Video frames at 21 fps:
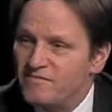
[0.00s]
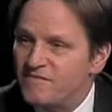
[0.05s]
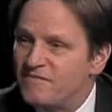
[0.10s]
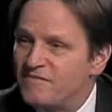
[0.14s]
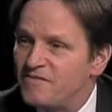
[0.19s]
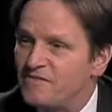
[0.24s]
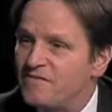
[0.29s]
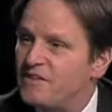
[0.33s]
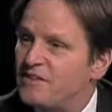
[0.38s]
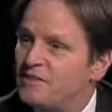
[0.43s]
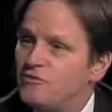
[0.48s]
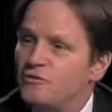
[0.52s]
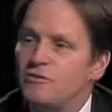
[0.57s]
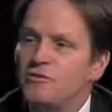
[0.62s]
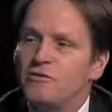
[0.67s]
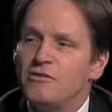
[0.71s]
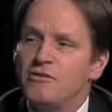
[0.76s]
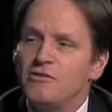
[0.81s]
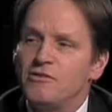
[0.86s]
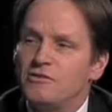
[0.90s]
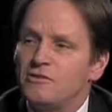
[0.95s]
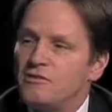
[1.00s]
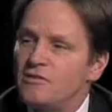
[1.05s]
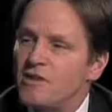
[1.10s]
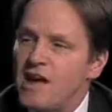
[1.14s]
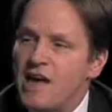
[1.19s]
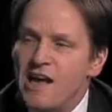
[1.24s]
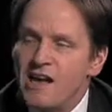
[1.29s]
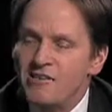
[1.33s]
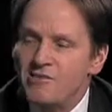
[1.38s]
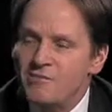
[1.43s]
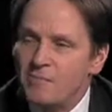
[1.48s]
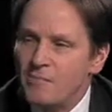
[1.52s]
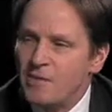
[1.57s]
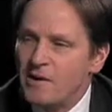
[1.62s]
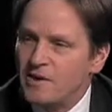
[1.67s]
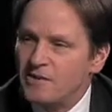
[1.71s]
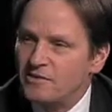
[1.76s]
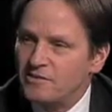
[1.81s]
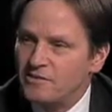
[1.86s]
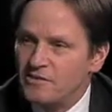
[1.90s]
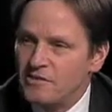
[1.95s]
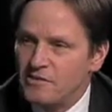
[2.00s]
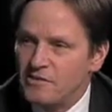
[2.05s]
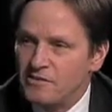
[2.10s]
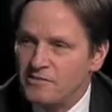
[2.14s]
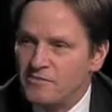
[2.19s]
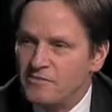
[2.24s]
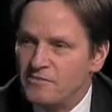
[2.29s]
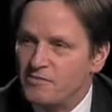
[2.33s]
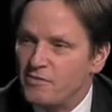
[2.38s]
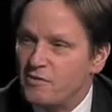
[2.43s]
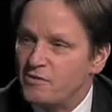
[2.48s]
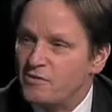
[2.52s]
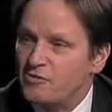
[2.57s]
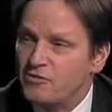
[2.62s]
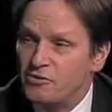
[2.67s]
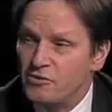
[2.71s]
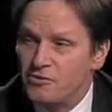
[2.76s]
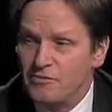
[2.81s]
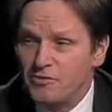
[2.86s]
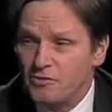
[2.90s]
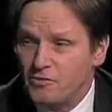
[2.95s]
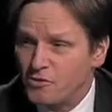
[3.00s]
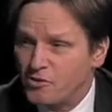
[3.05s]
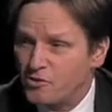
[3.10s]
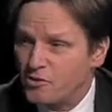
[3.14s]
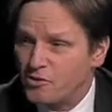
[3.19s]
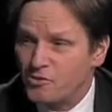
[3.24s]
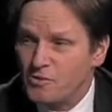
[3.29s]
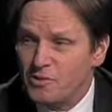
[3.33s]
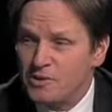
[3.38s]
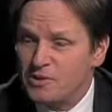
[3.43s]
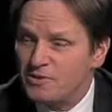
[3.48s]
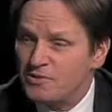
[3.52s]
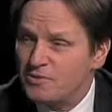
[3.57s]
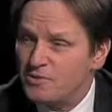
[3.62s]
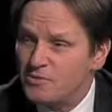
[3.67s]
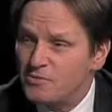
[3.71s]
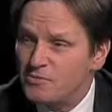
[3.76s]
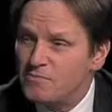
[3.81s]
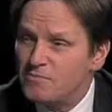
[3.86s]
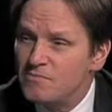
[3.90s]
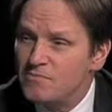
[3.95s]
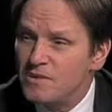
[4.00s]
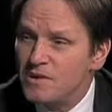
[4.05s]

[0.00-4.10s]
feature or aspect of the service work we do.